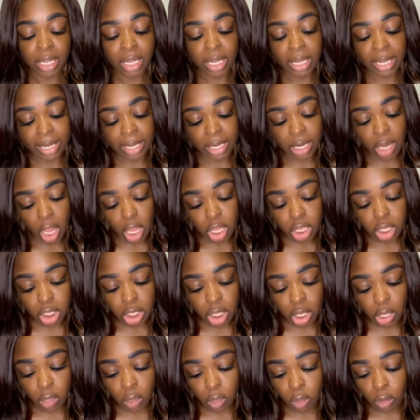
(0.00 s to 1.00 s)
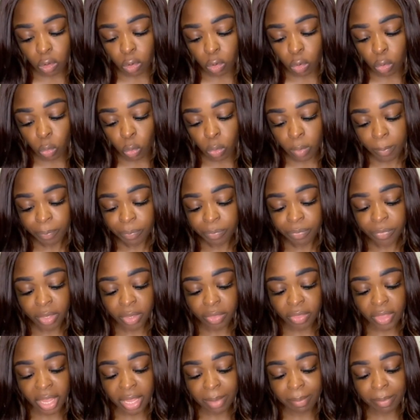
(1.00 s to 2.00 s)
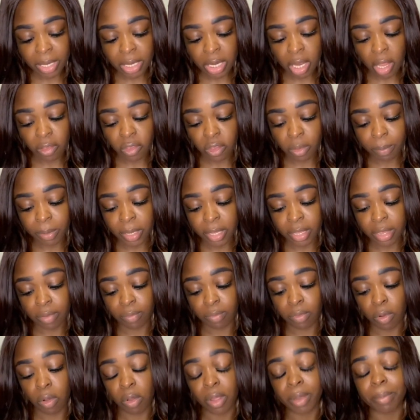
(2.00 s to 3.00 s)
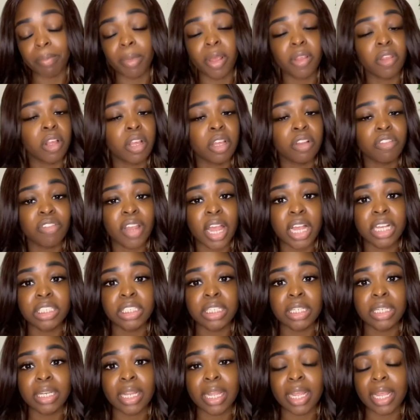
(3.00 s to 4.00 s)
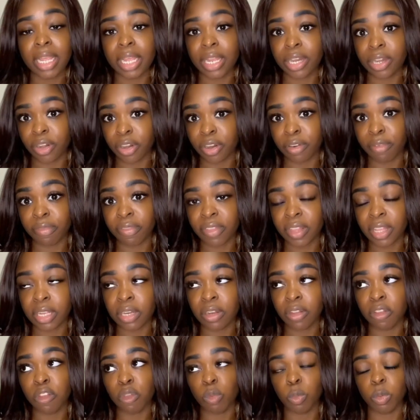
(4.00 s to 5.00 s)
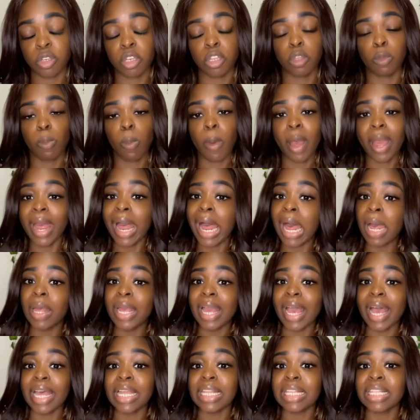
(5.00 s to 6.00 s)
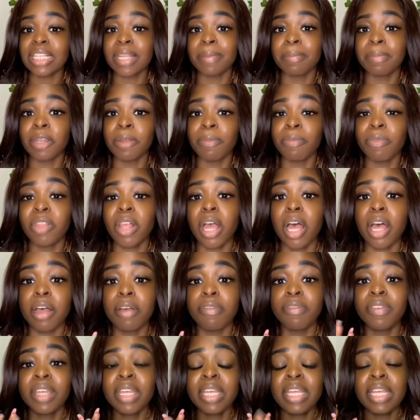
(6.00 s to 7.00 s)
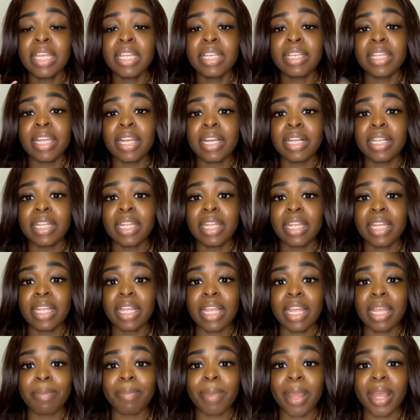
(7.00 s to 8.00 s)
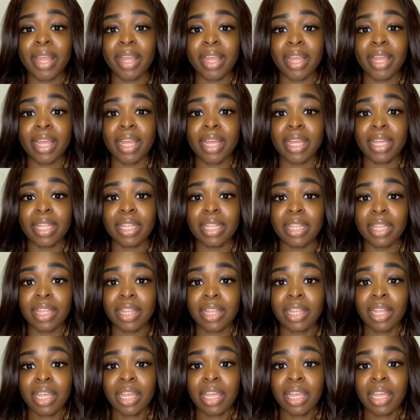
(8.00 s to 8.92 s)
And also thiamine also plays a role in muscle contraction and nerve signals, which is why I had symptoms of tingling in my hands,